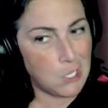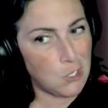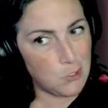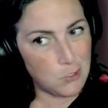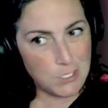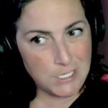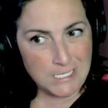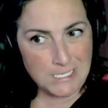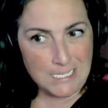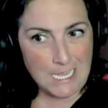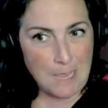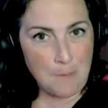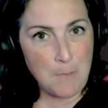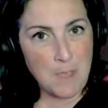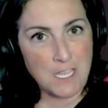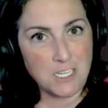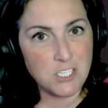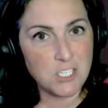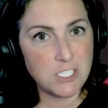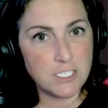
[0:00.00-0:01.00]
the same
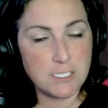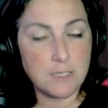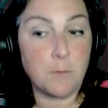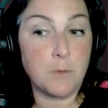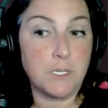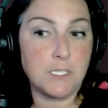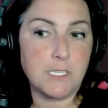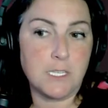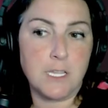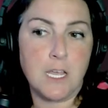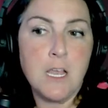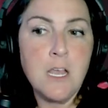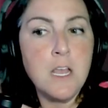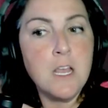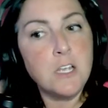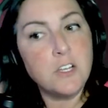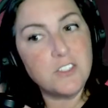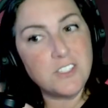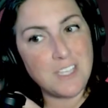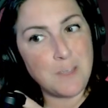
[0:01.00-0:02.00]
age as," somebody said that,
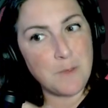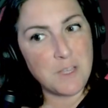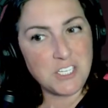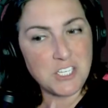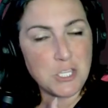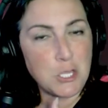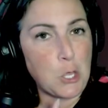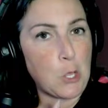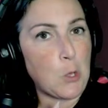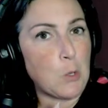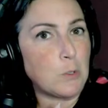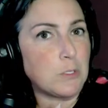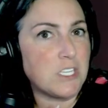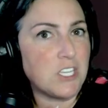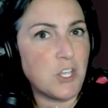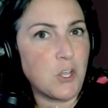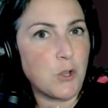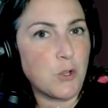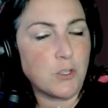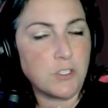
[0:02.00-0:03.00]
"You're the same age as the Golden
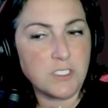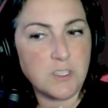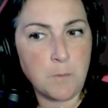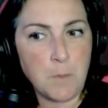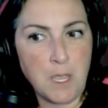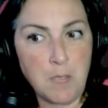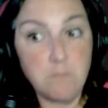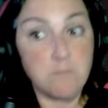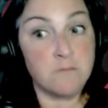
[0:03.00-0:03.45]
Girls." I'm like,